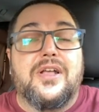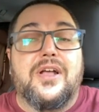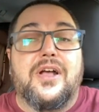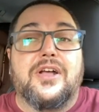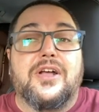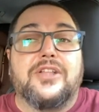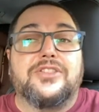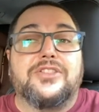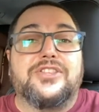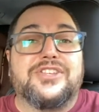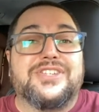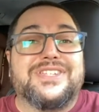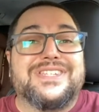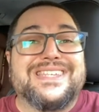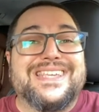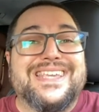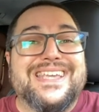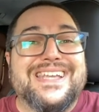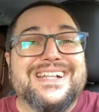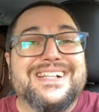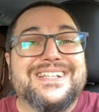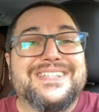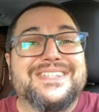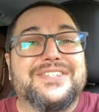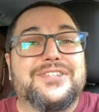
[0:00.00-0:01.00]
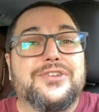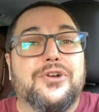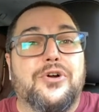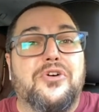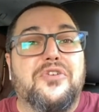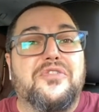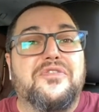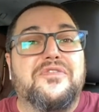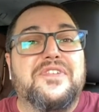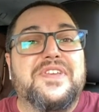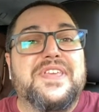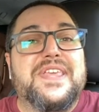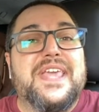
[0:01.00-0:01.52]
the skills
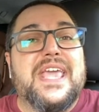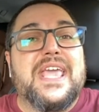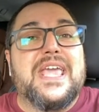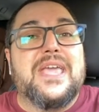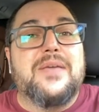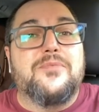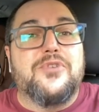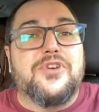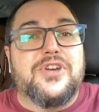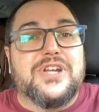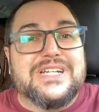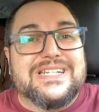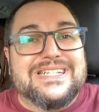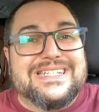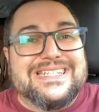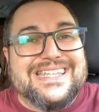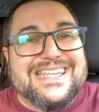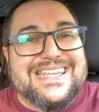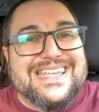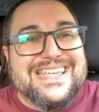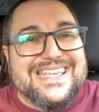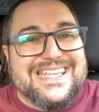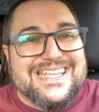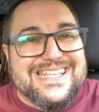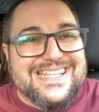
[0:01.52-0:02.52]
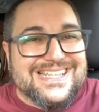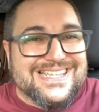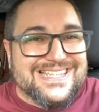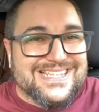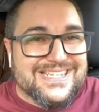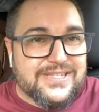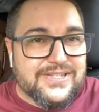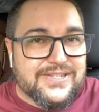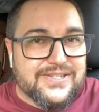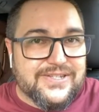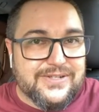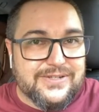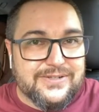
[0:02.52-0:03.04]
of gamer
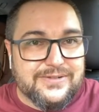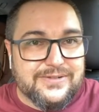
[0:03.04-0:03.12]
teens.